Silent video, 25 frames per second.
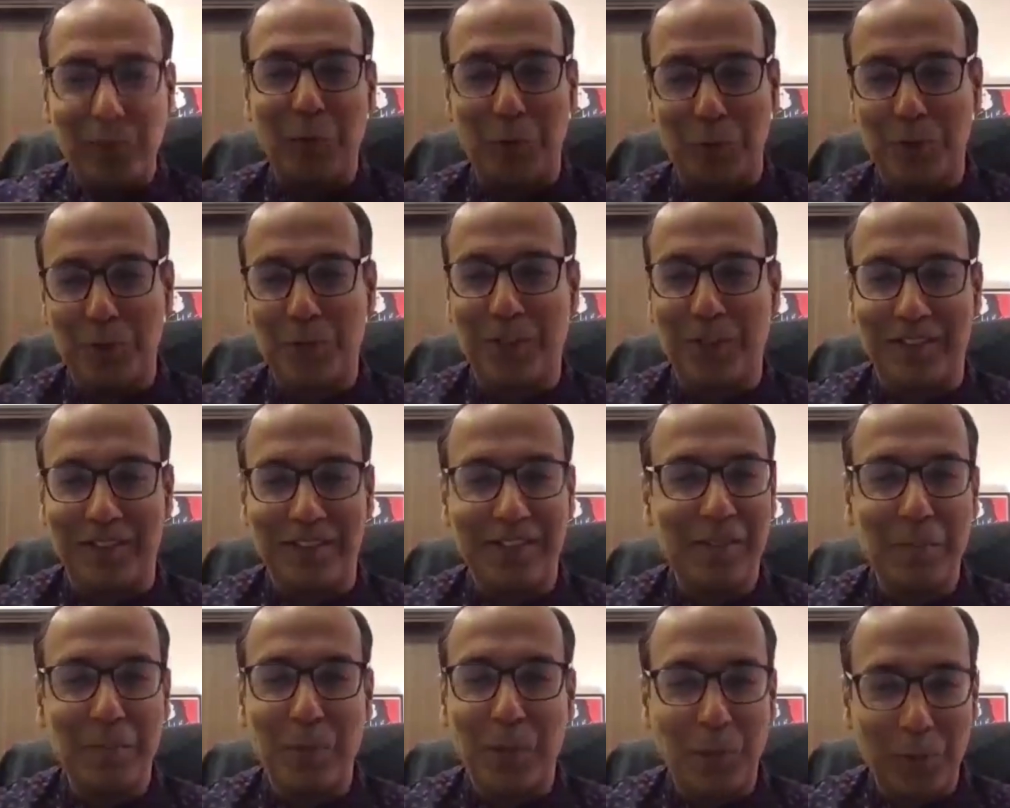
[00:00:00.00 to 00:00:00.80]

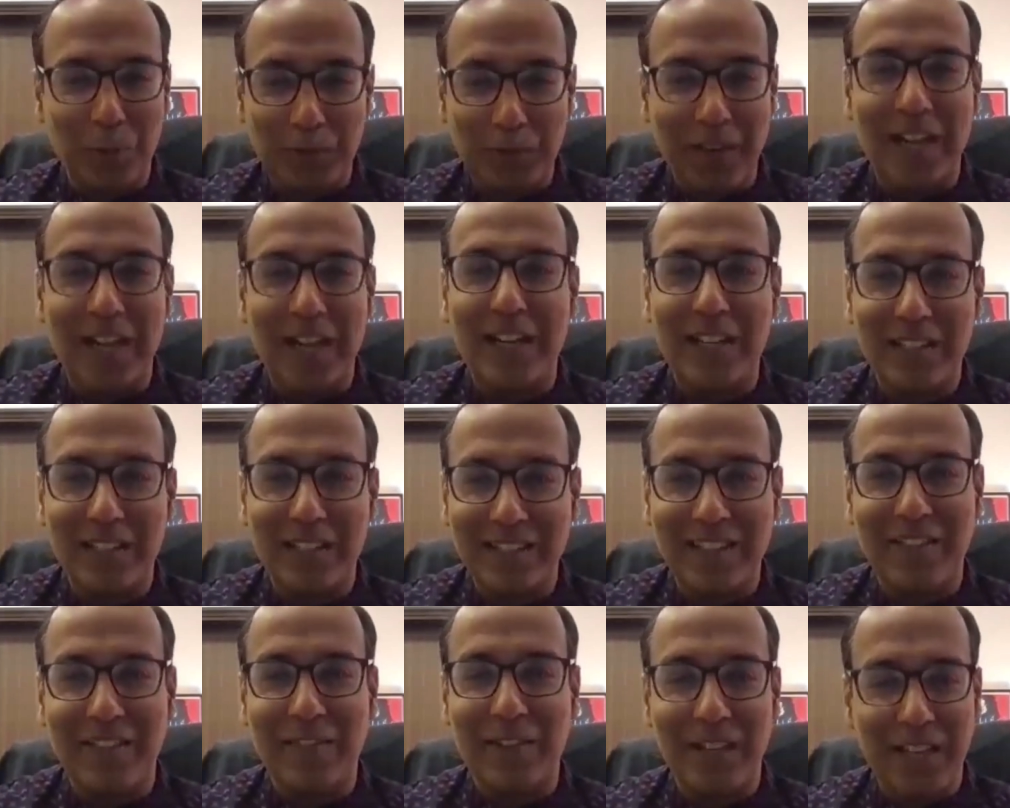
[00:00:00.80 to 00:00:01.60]
notions, because
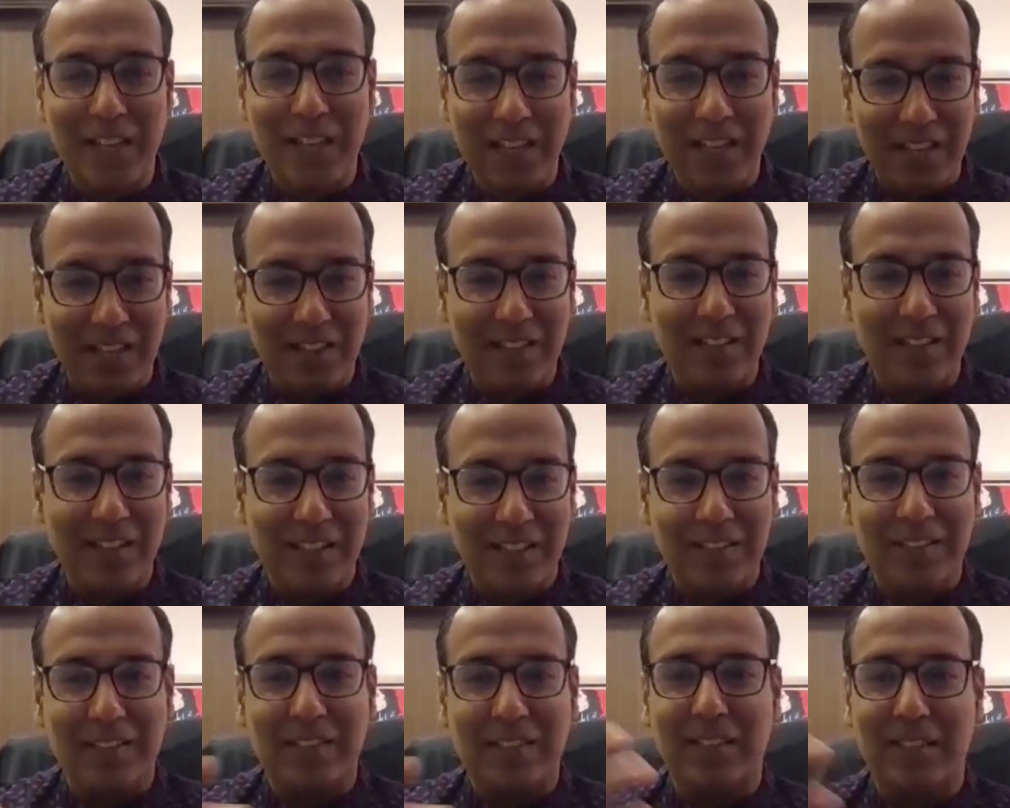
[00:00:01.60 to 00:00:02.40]
1970
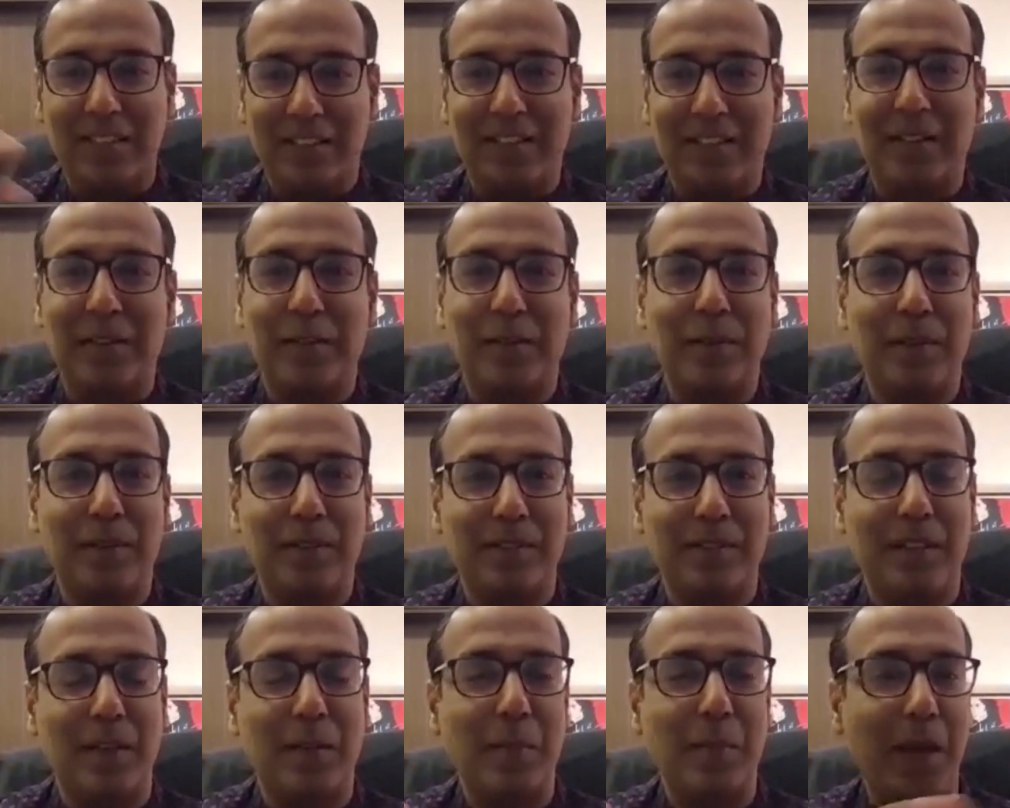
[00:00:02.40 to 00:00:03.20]
Hindi's
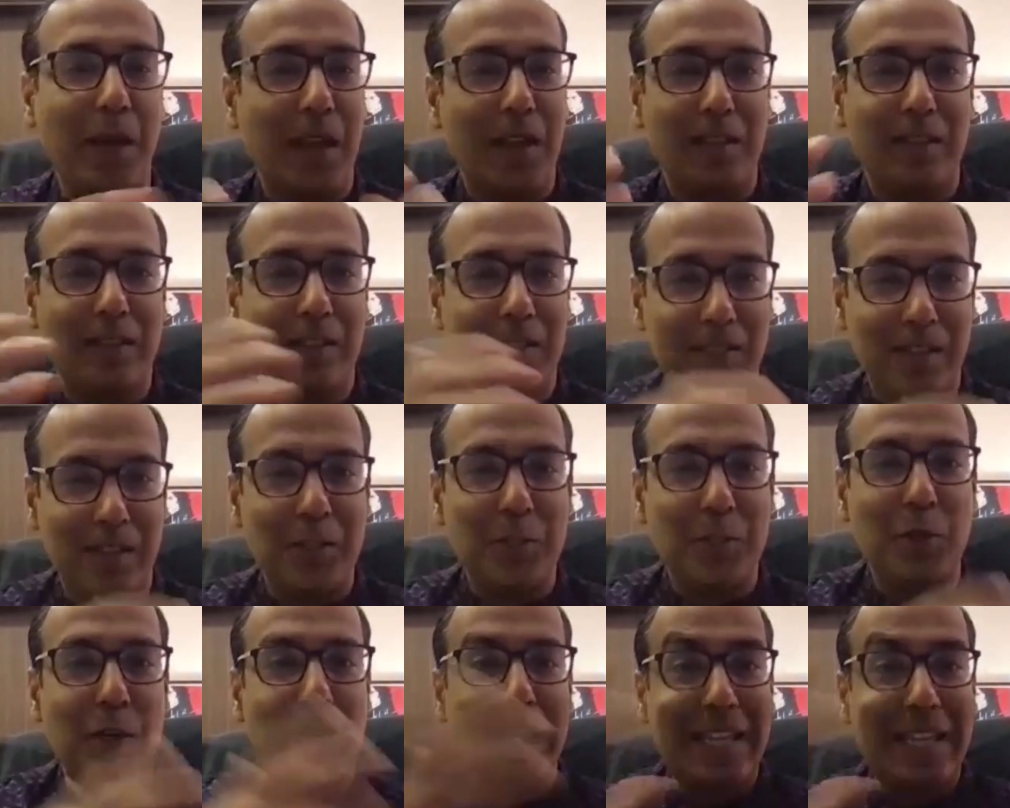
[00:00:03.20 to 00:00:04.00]
cinema is
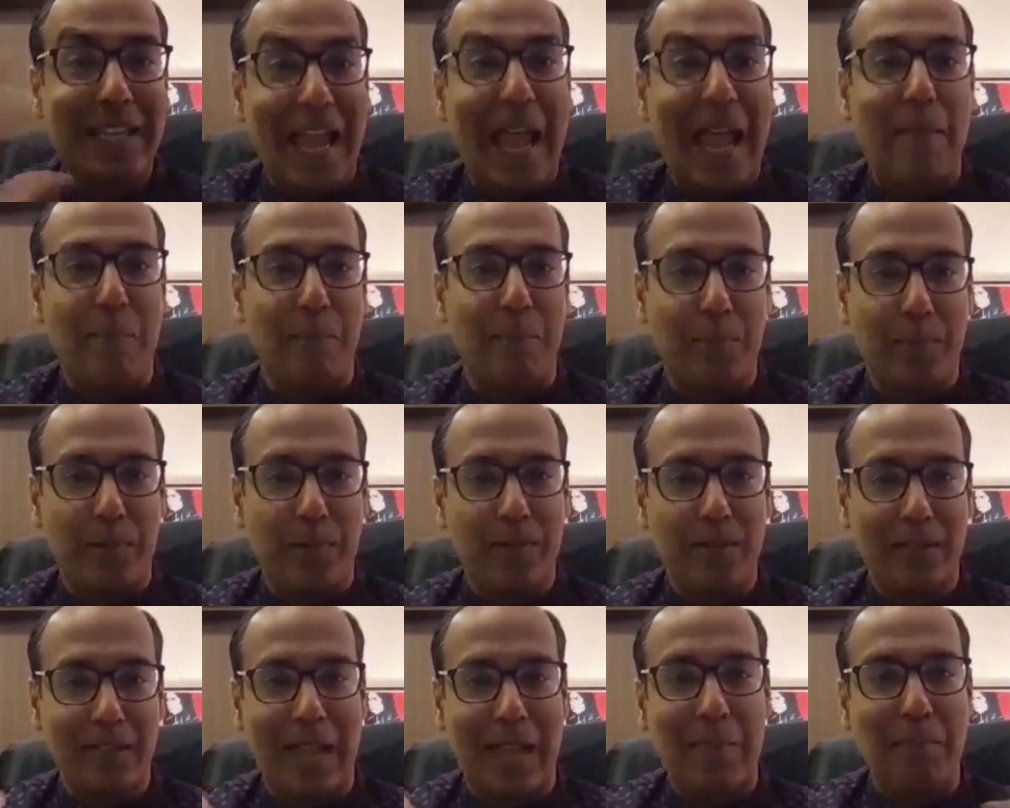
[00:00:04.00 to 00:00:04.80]
essentially
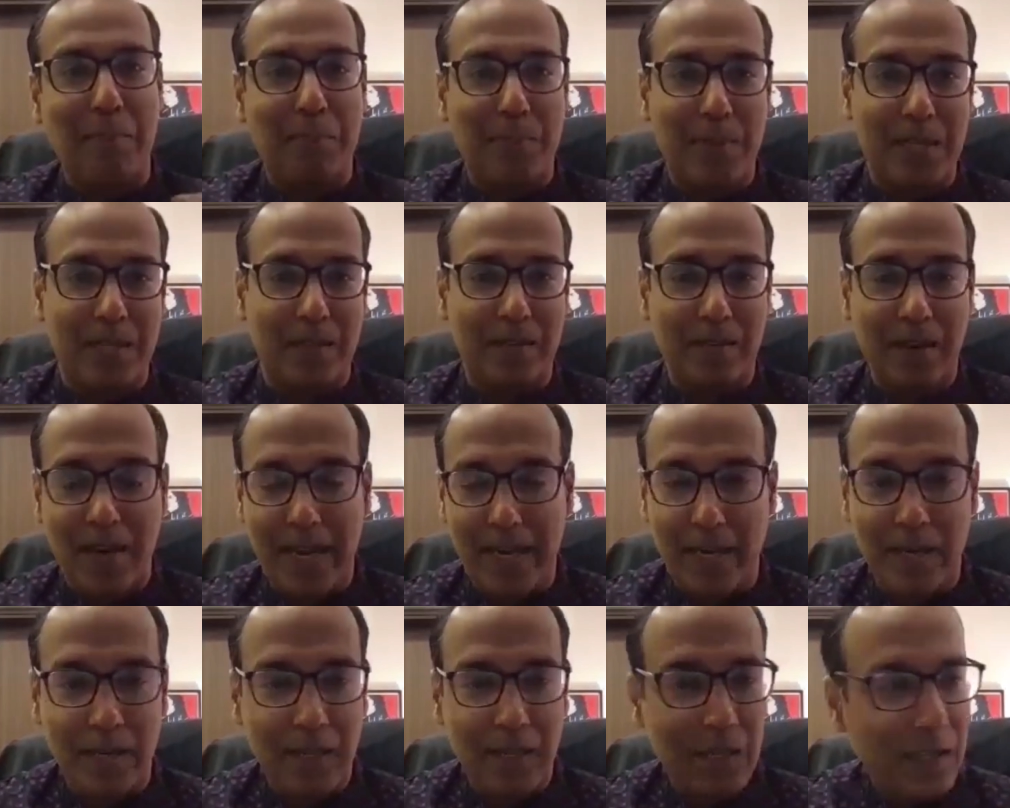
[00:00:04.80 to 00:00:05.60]
campy,
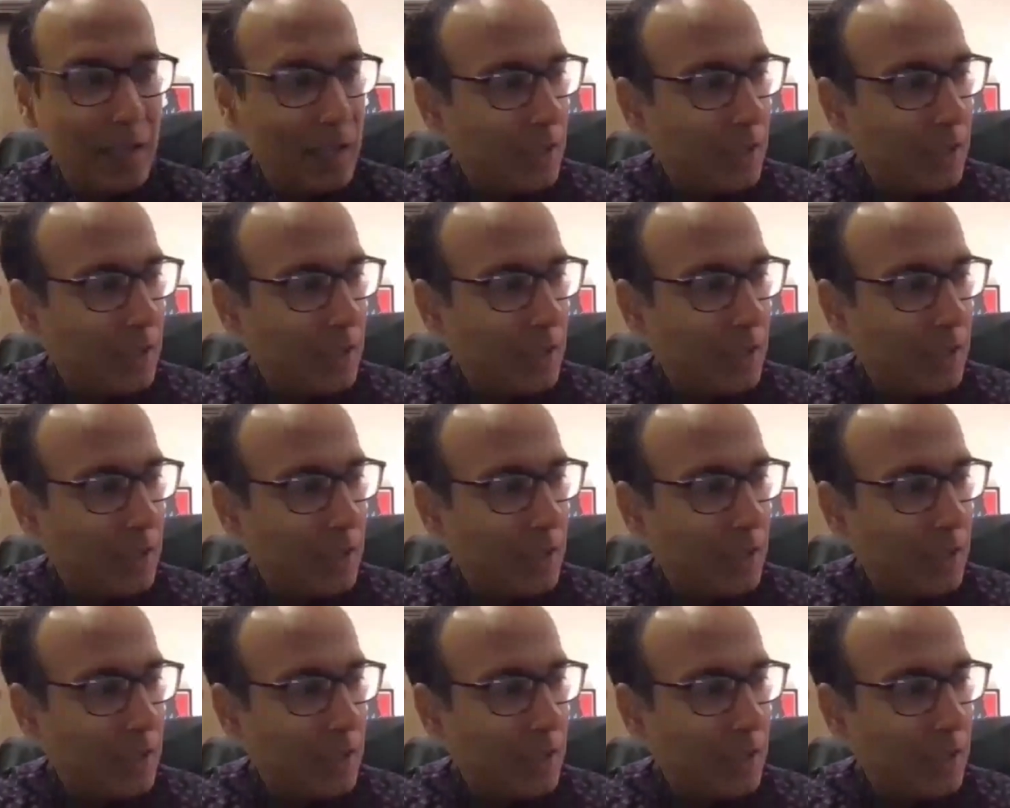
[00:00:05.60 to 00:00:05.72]
right?